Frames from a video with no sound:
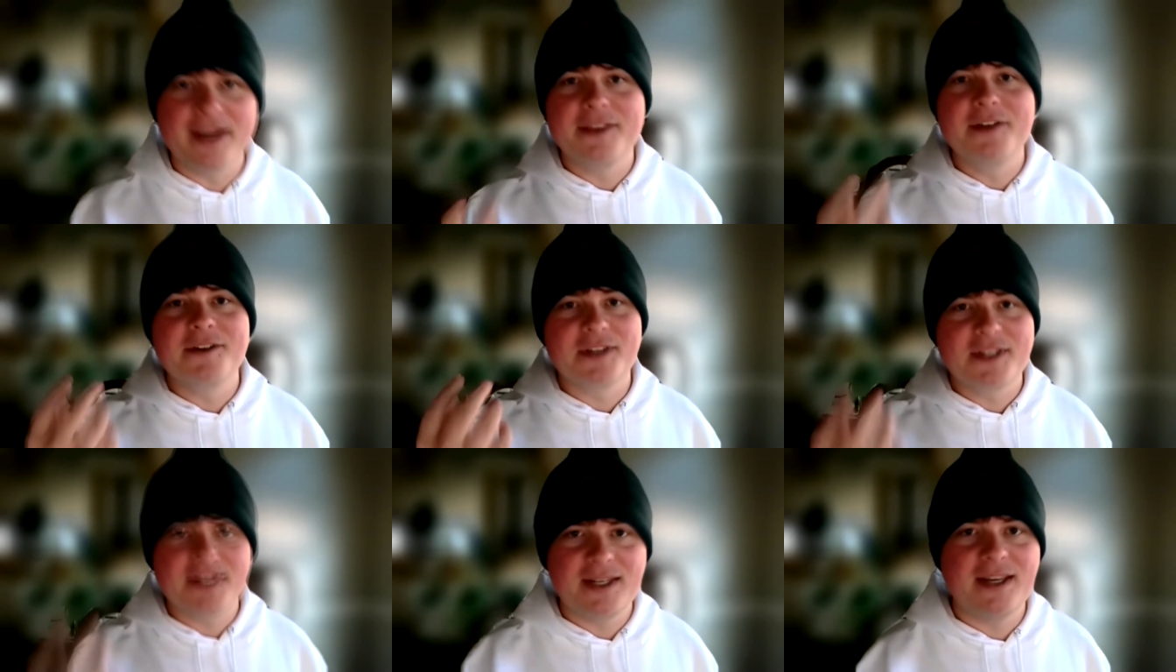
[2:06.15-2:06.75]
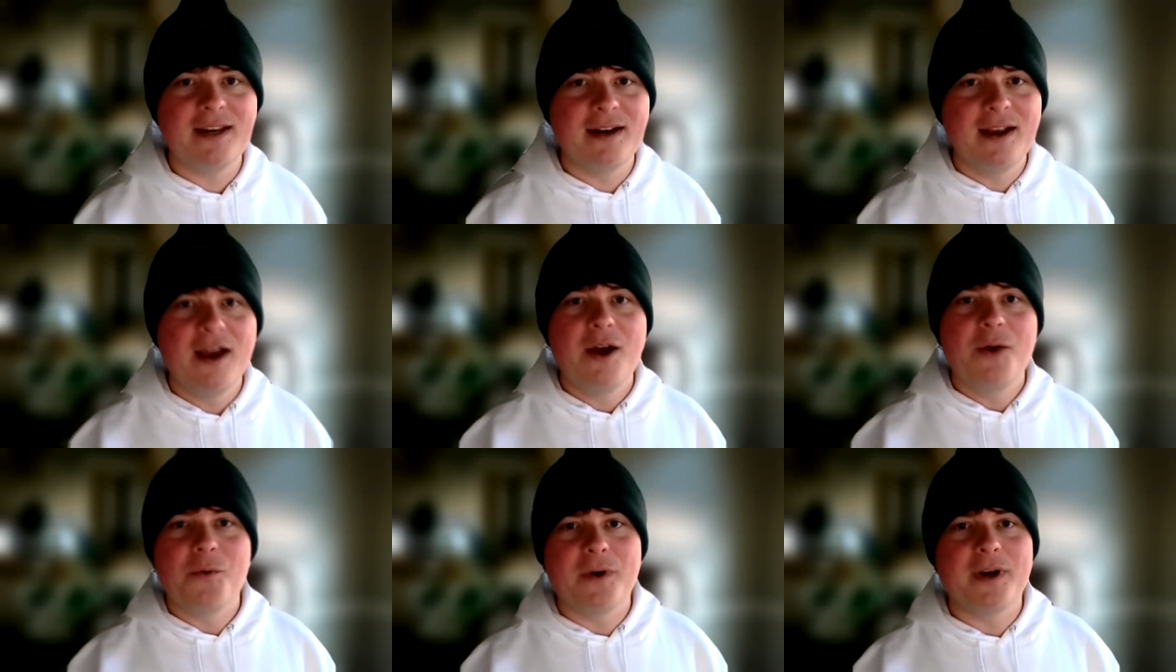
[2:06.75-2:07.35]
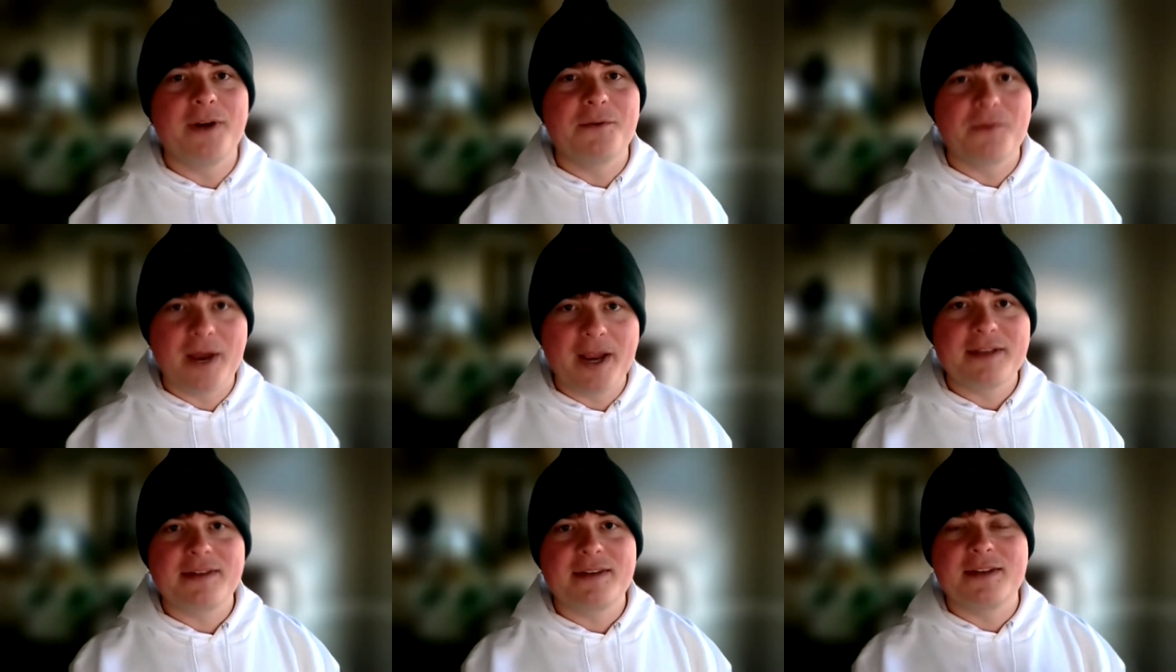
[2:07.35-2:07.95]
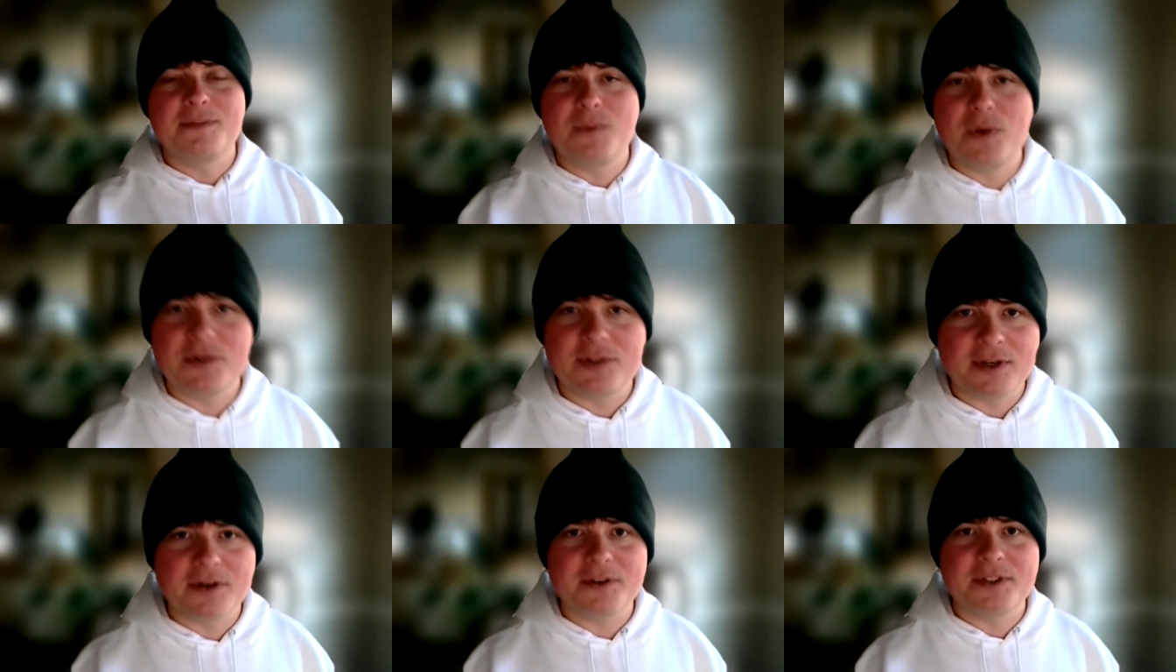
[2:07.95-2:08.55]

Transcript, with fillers: And there's a scene where he writes this musical.